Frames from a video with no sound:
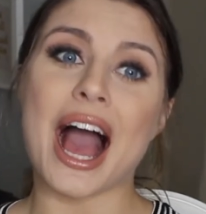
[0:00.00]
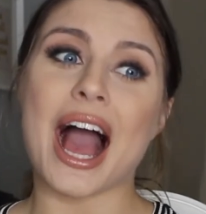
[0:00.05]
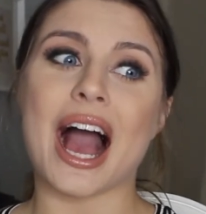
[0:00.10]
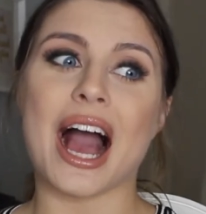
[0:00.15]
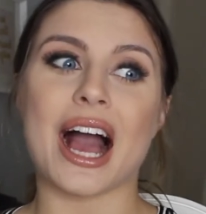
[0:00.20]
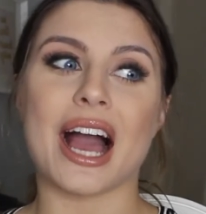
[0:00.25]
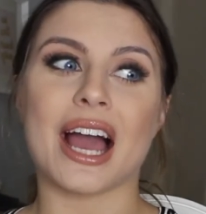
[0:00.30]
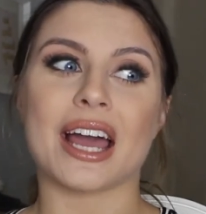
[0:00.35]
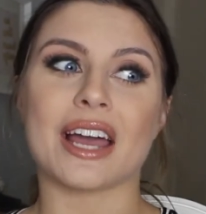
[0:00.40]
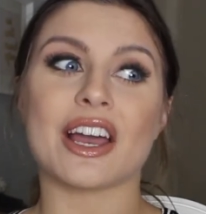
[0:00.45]

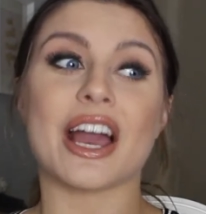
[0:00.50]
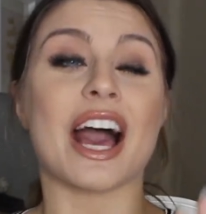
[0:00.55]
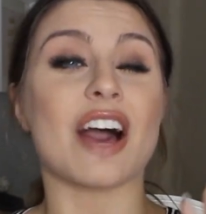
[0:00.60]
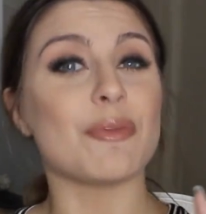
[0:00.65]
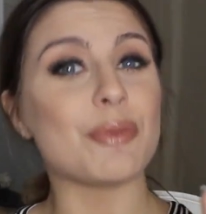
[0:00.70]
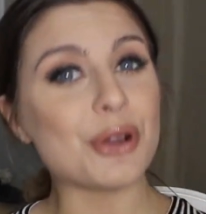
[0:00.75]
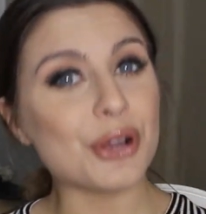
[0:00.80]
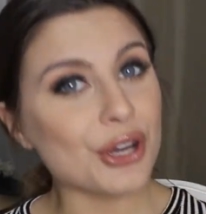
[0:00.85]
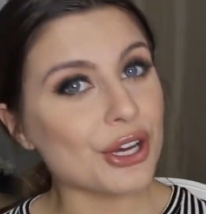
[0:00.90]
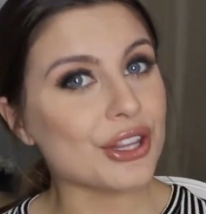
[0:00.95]
I
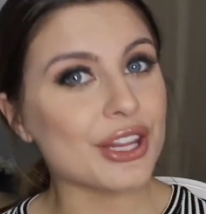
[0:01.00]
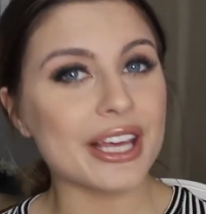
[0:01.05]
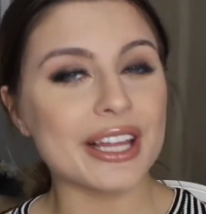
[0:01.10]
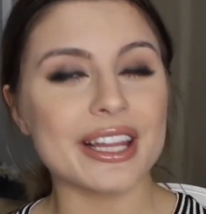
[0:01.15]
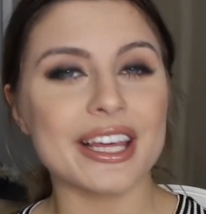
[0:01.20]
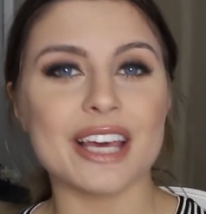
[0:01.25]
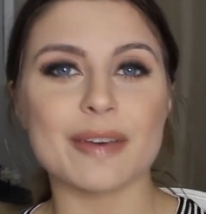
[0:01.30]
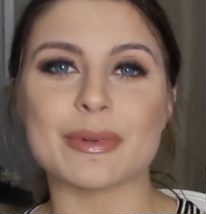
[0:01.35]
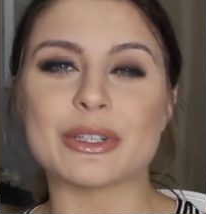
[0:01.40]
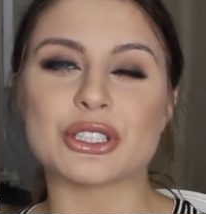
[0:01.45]
have been good
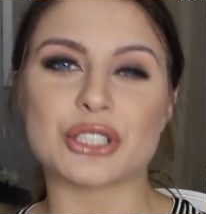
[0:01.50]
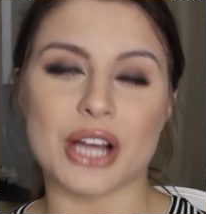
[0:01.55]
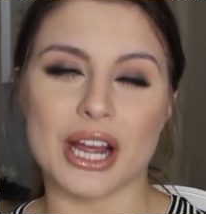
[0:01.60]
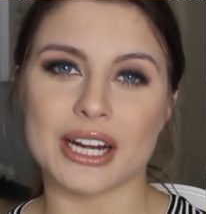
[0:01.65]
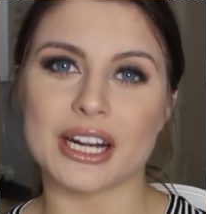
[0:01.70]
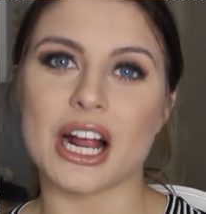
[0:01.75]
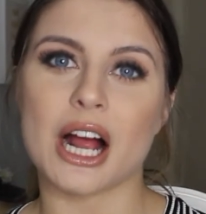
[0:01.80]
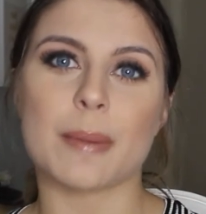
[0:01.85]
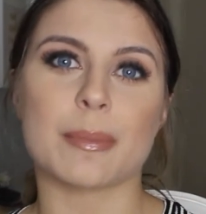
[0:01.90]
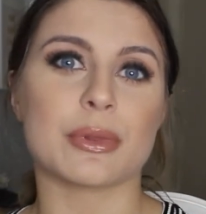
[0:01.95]
lately. I've been
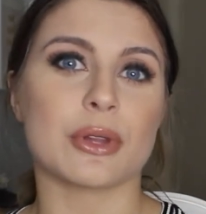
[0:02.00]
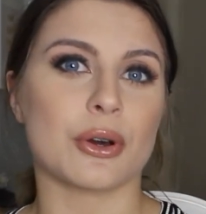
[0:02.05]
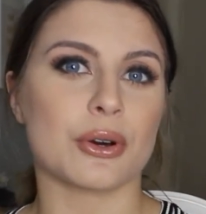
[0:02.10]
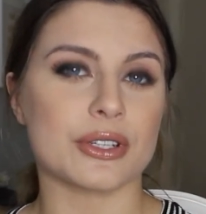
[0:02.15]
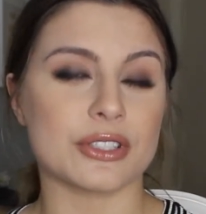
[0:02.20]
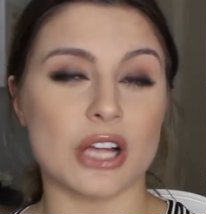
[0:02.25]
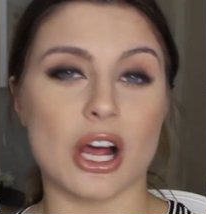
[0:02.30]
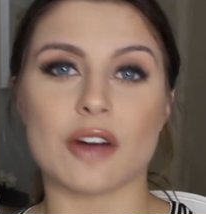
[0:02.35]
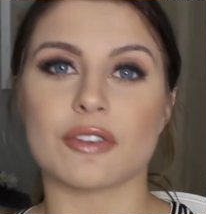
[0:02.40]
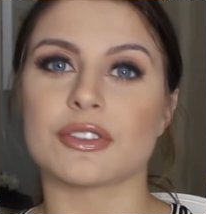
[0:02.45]
trying to upload
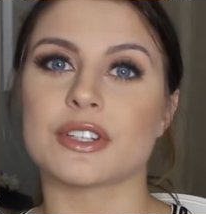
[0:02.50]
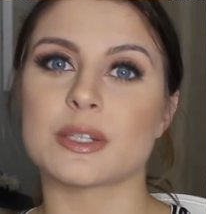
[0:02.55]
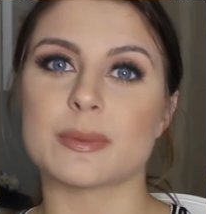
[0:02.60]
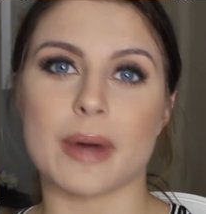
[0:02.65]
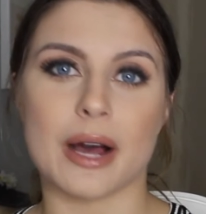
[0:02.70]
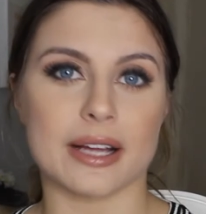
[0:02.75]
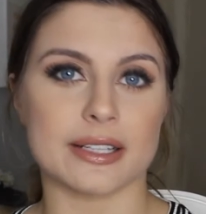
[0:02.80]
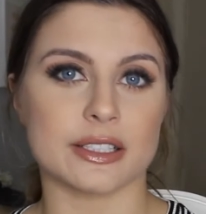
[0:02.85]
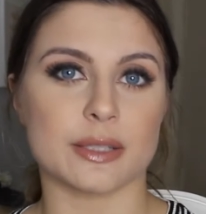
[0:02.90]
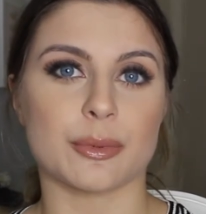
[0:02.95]
as often as
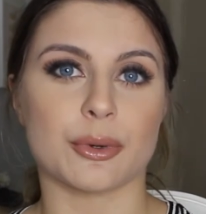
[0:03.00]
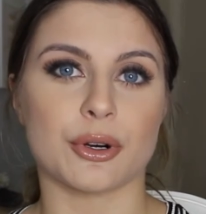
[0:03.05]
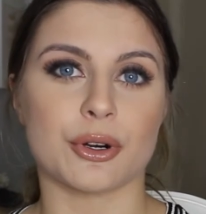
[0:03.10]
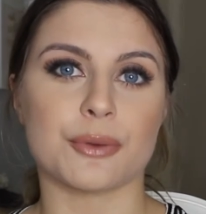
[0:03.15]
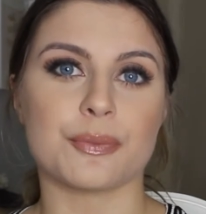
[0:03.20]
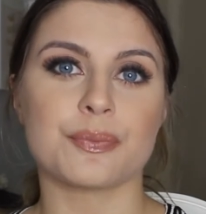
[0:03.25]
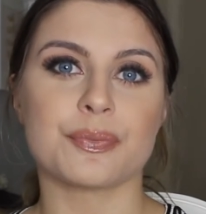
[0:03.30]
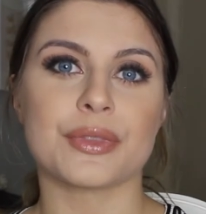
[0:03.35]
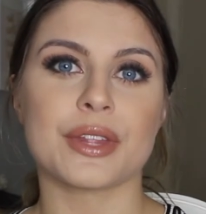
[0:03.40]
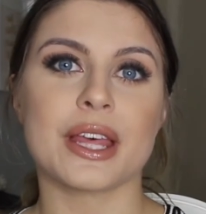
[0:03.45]
possible,